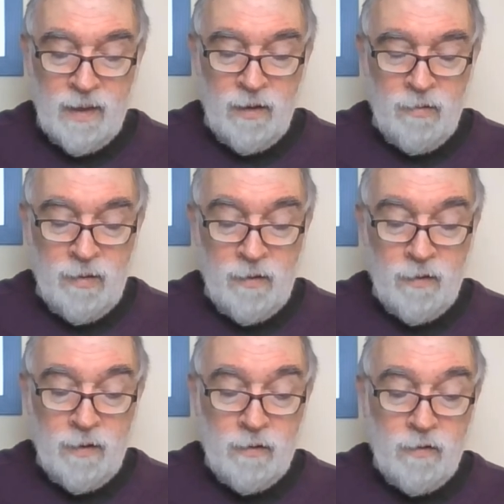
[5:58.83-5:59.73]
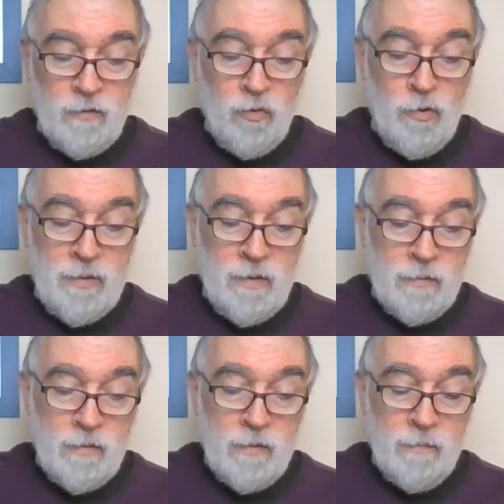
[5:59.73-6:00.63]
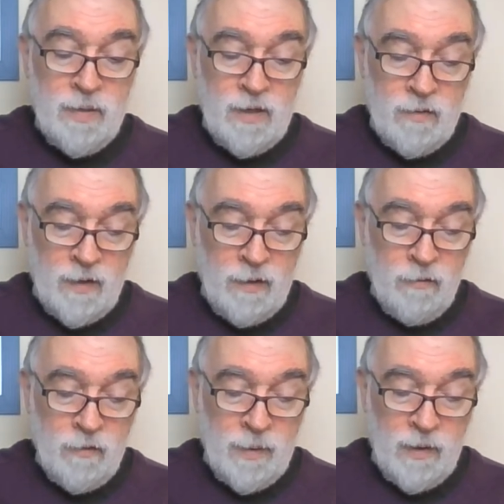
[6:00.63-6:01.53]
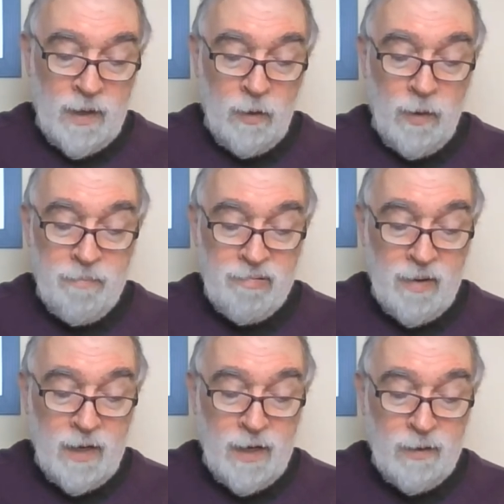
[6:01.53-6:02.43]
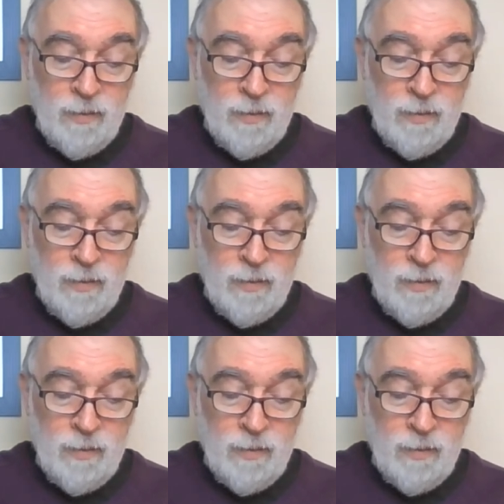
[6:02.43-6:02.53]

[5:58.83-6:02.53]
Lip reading: And there is a little story that Bede tells about how he prayed